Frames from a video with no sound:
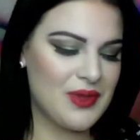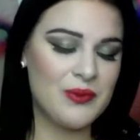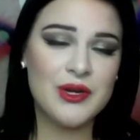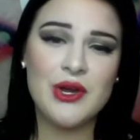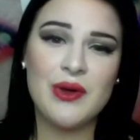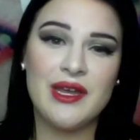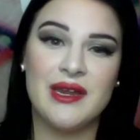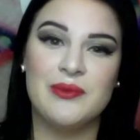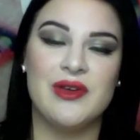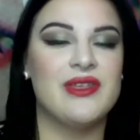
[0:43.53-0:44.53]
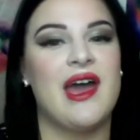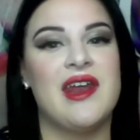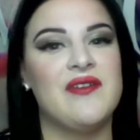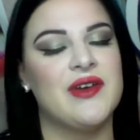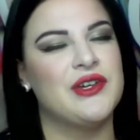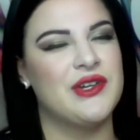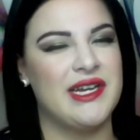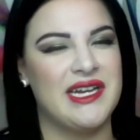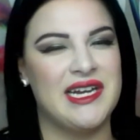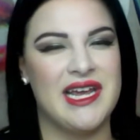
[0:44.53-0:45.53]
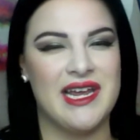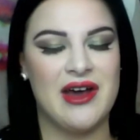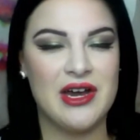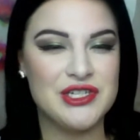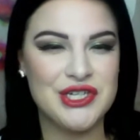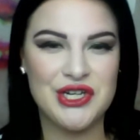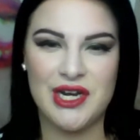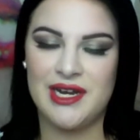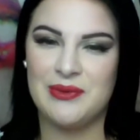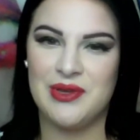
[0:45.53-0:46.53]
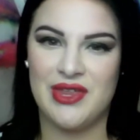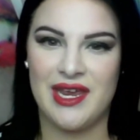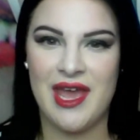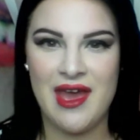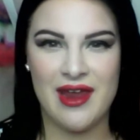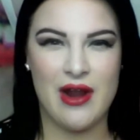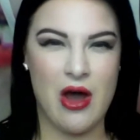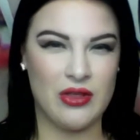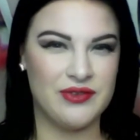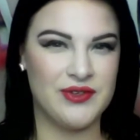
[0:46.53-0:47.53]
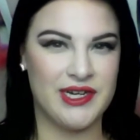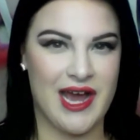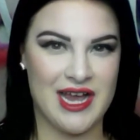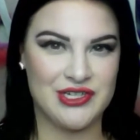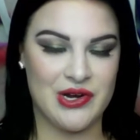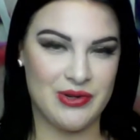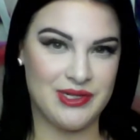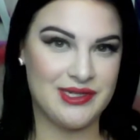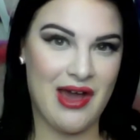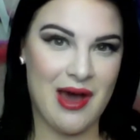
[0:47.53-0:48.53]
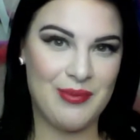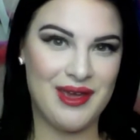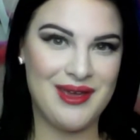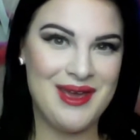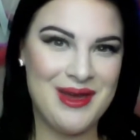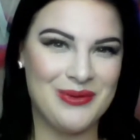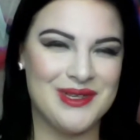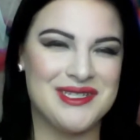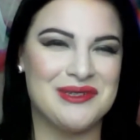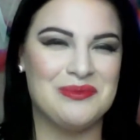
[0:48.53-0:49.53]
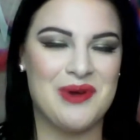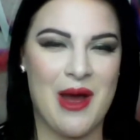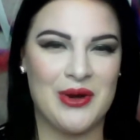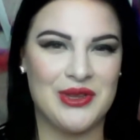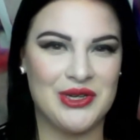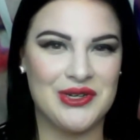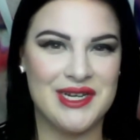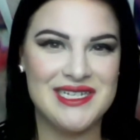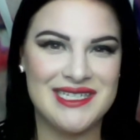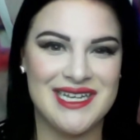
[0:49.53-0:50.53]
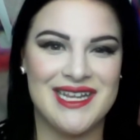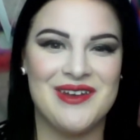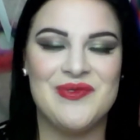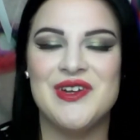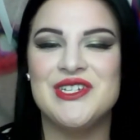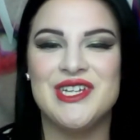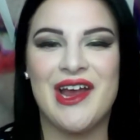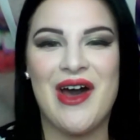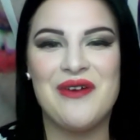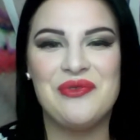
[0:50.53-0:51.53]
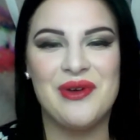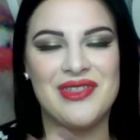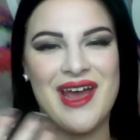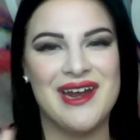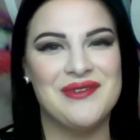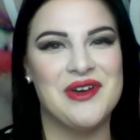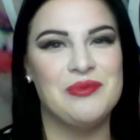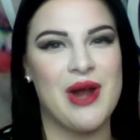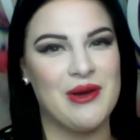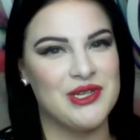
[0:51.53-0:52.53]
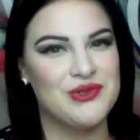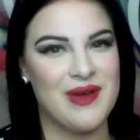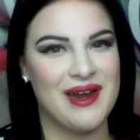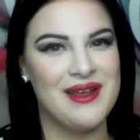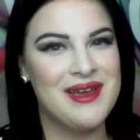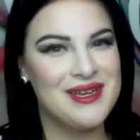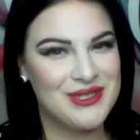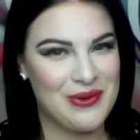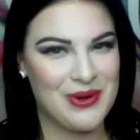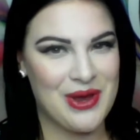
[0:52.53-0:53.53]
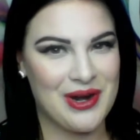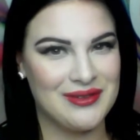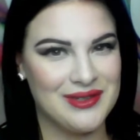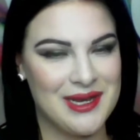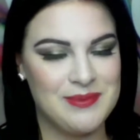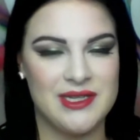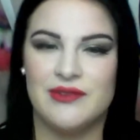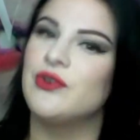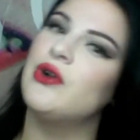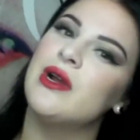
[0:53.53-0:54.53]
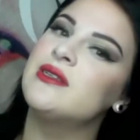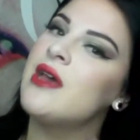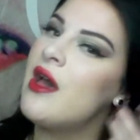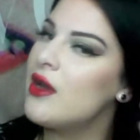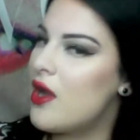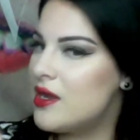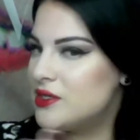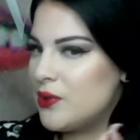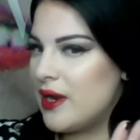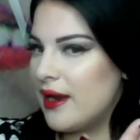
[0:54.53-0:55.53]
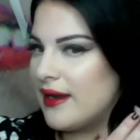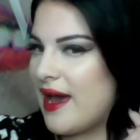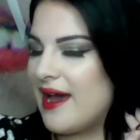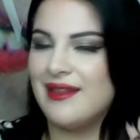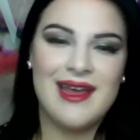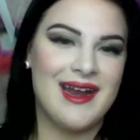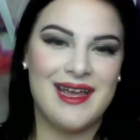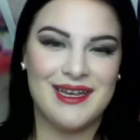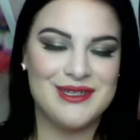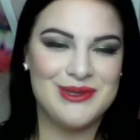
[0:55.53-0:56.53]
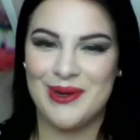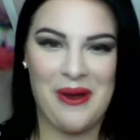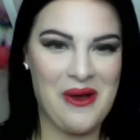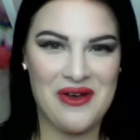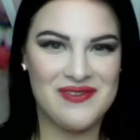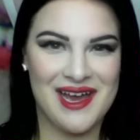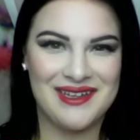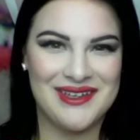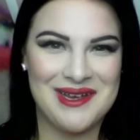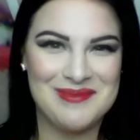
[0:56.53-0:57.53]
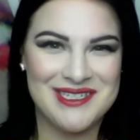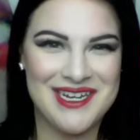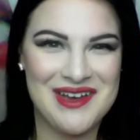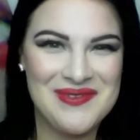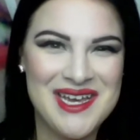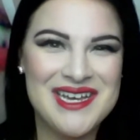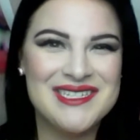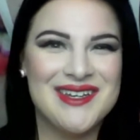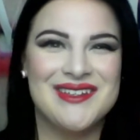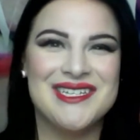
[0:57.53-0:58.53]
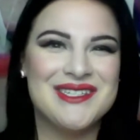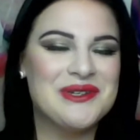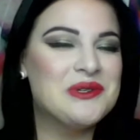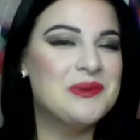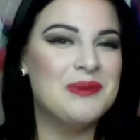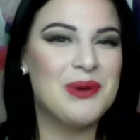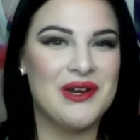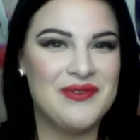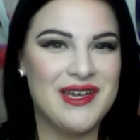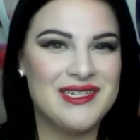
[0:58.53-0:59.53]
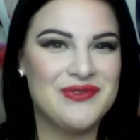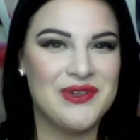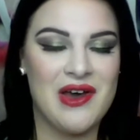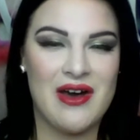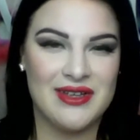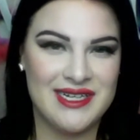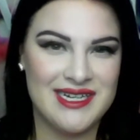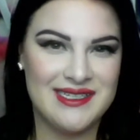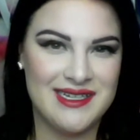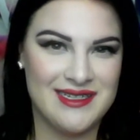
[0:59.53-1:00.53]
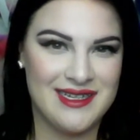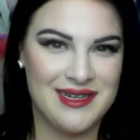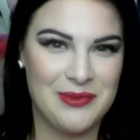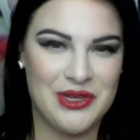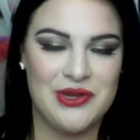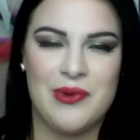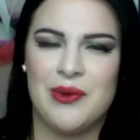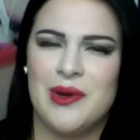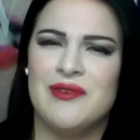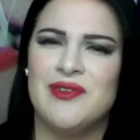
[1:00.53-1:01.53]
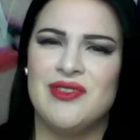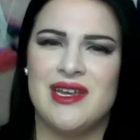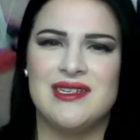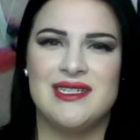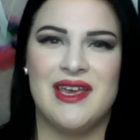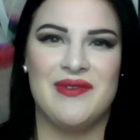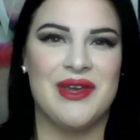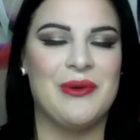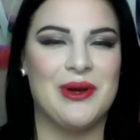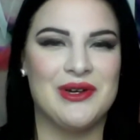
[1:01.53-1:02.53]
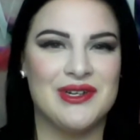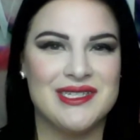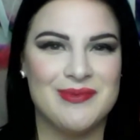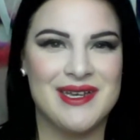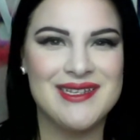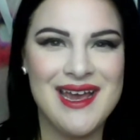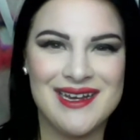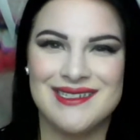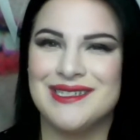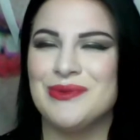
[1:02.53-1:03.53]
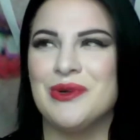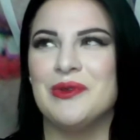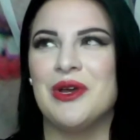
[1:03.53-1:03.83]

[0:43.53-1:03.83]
We're going in with kind of a green, hunter green with like an olive green eyeshadow to top it with some brown in the crease, and then finishing off with kind of a brownish red tone on our lips, and of course contouring and highlighting and doing all of that glam stuff. So this look will be perfect for the holiday season, whether you want to wear it for Thanksgiving or Christmas, because this will